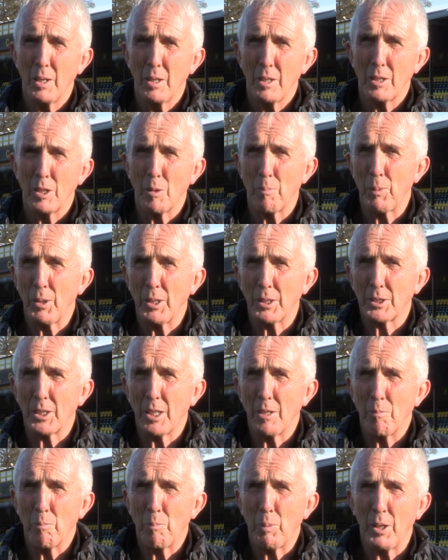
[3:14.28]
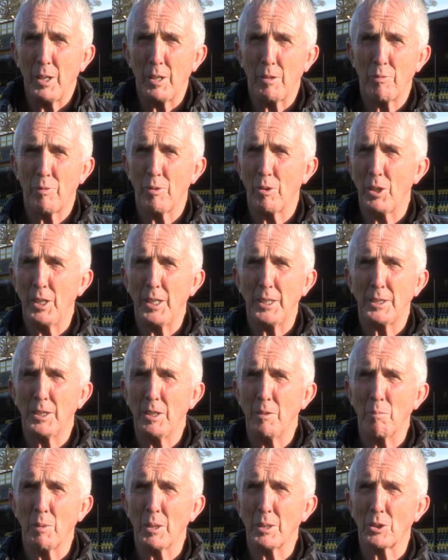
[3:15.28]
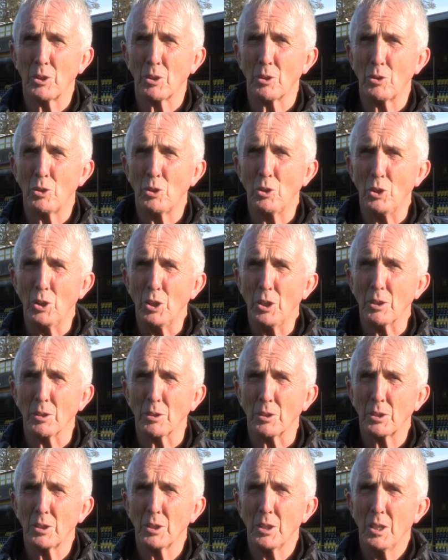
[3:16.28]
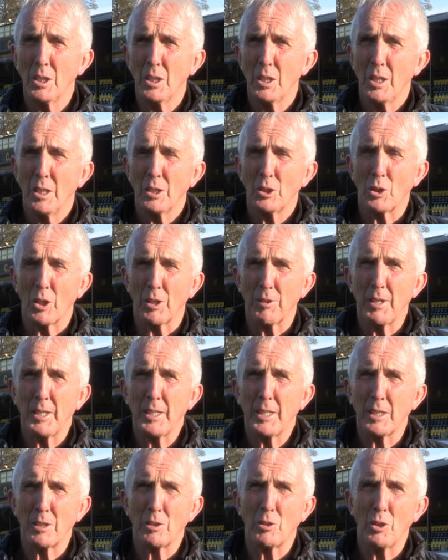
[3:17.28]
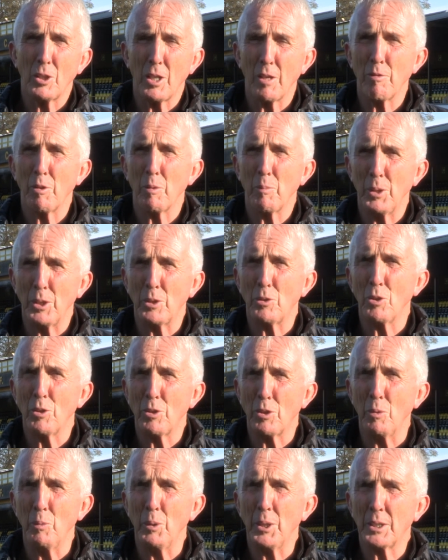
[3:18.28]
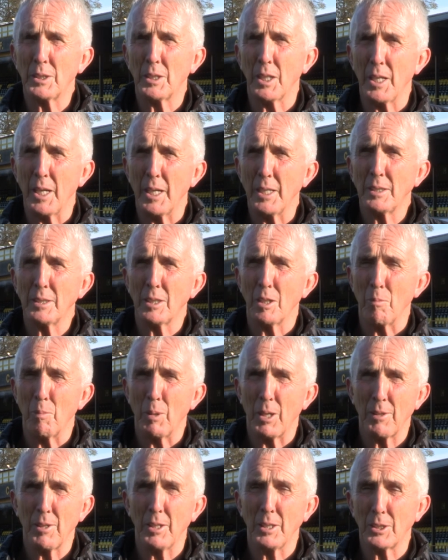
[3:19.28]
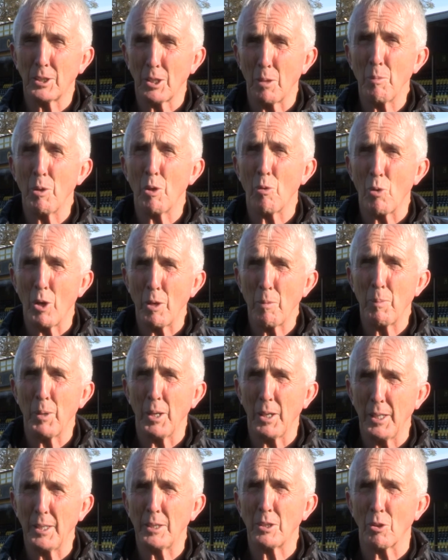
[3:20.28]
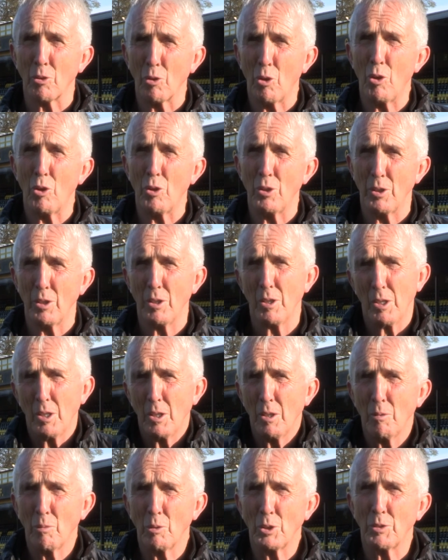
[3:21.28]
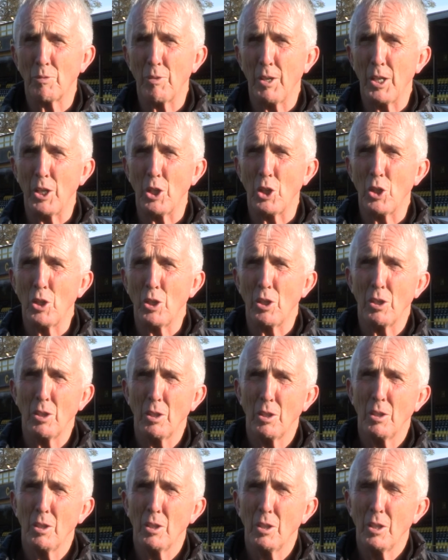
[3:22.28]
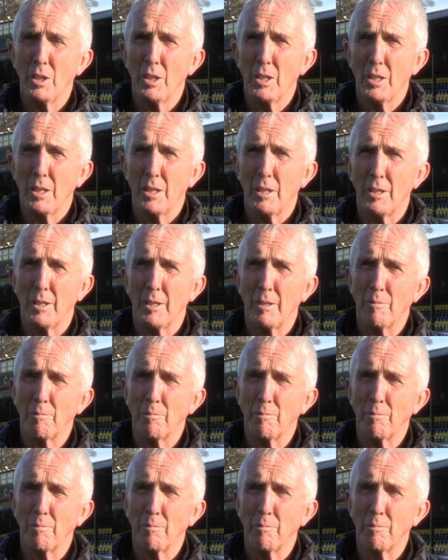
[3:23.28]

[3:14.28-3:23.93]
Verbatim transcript: the players hadn't played for 18 months or two years. So I think it took everybody two, three weeks to get into it. But I think some of the rugby later on was very good. Um, it's